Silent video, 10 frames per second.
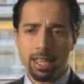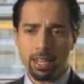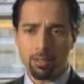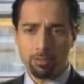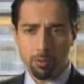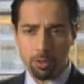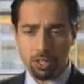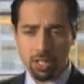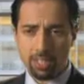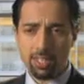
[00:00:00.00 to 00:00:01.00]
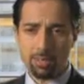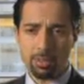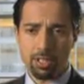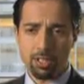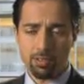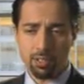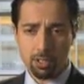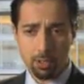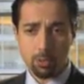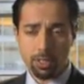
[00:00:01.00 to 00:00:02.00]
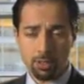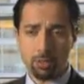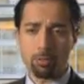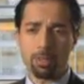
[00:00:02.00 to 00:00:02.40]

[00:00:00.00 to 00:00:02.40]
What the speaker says: And unfortunately, because of this coup that took